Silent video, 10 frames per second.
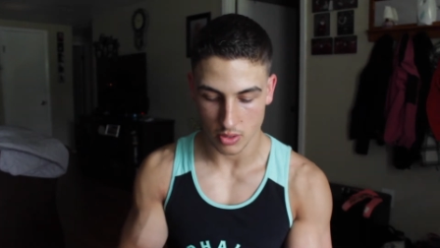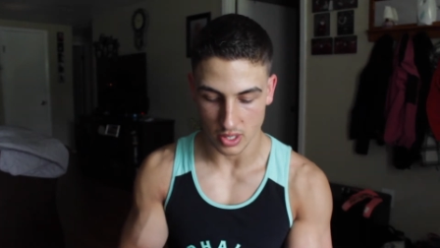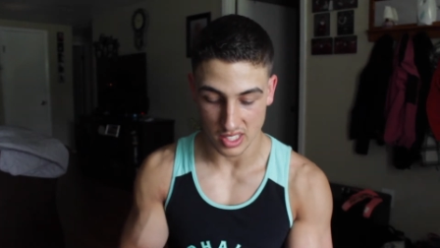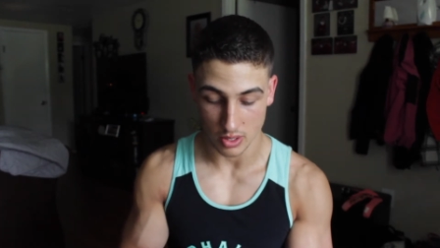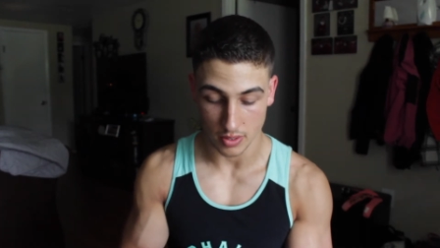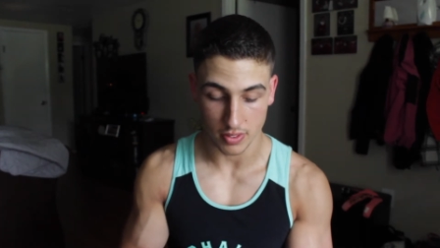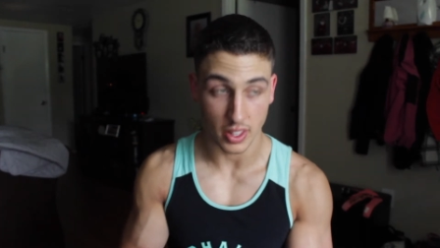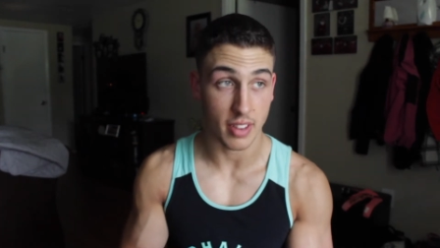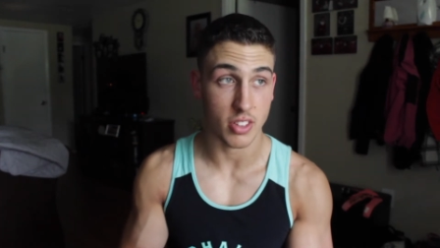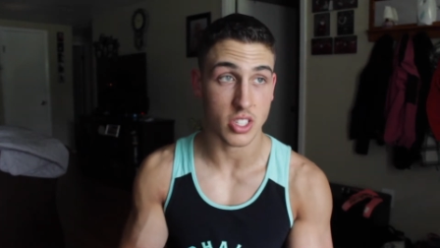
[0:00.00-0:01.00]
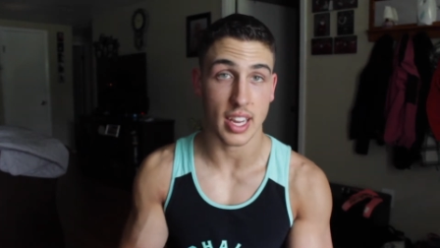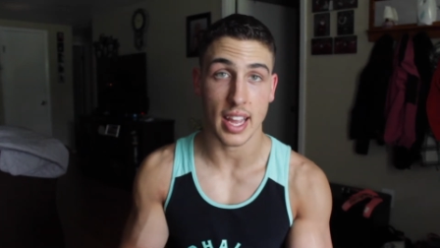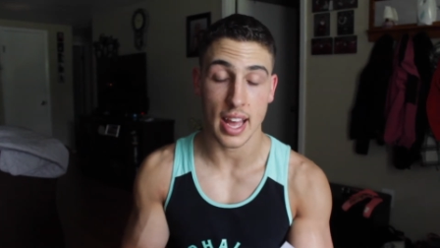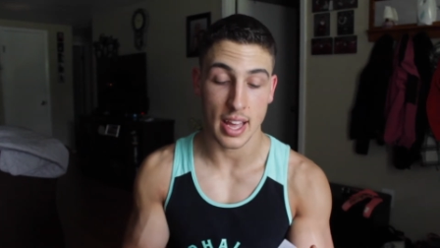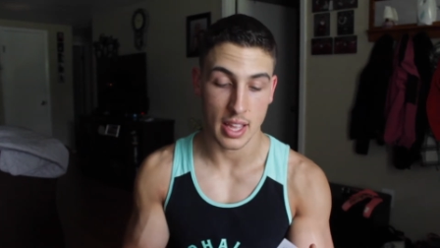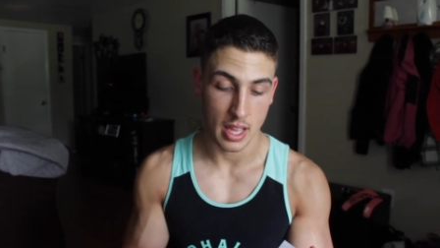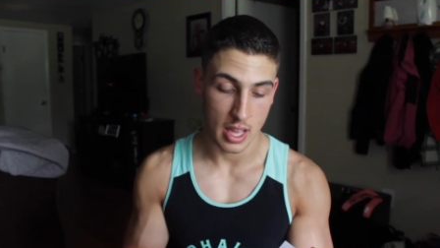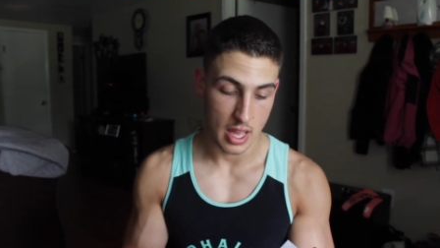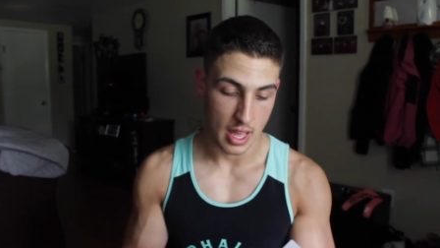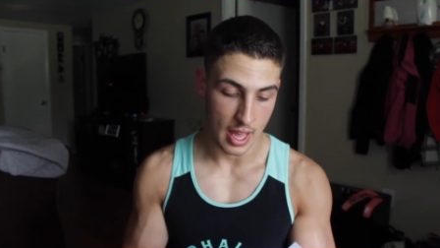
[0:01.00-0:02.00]
We're gonna see what flavors I got,
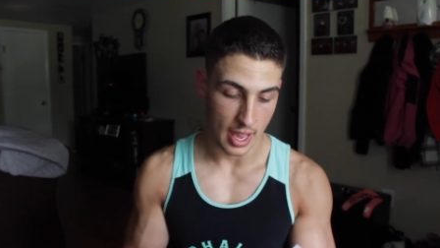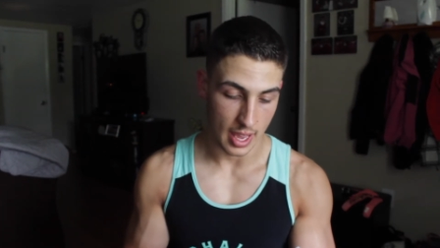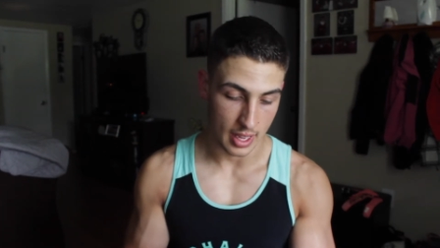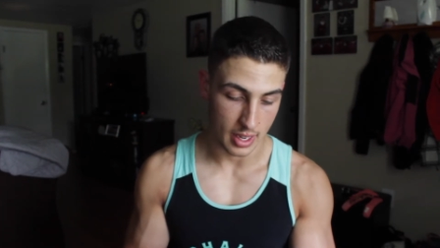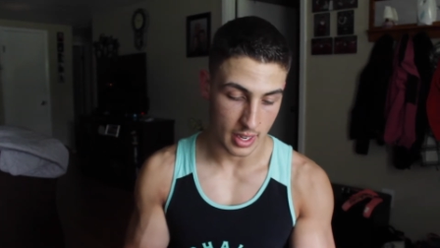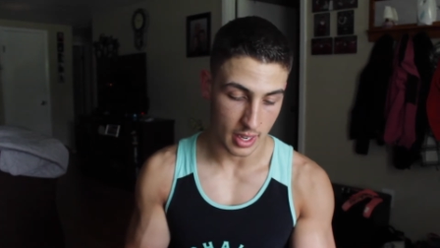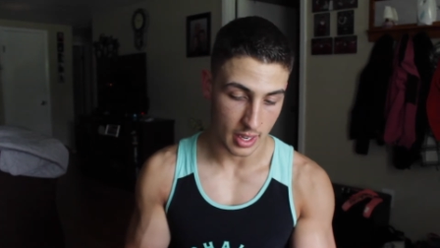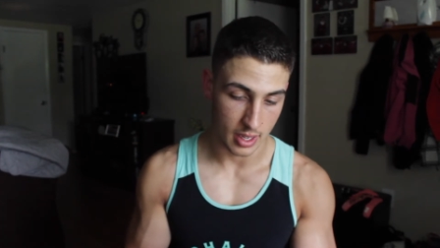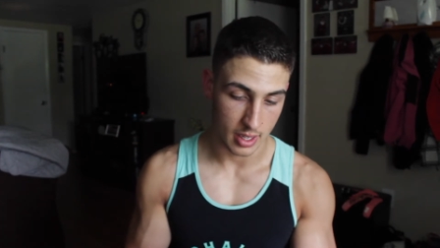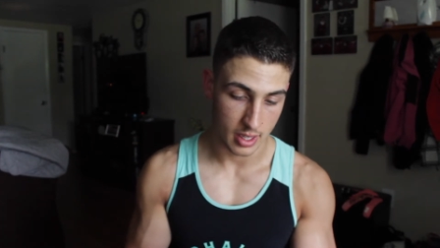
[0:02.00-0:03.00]
and uh,